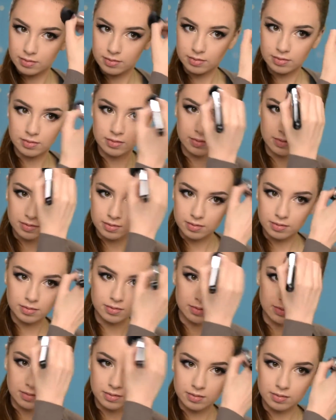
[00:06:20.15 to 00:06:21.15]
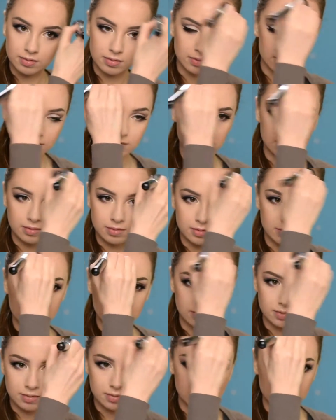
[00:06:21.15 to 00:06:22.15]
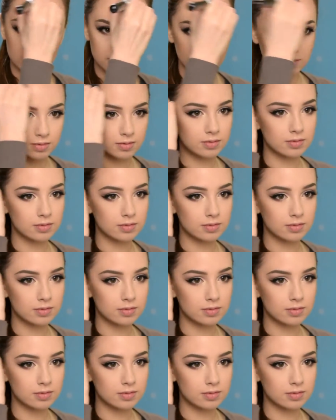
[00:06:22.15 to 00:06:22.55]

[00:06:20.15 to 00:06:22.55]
(no one is talking)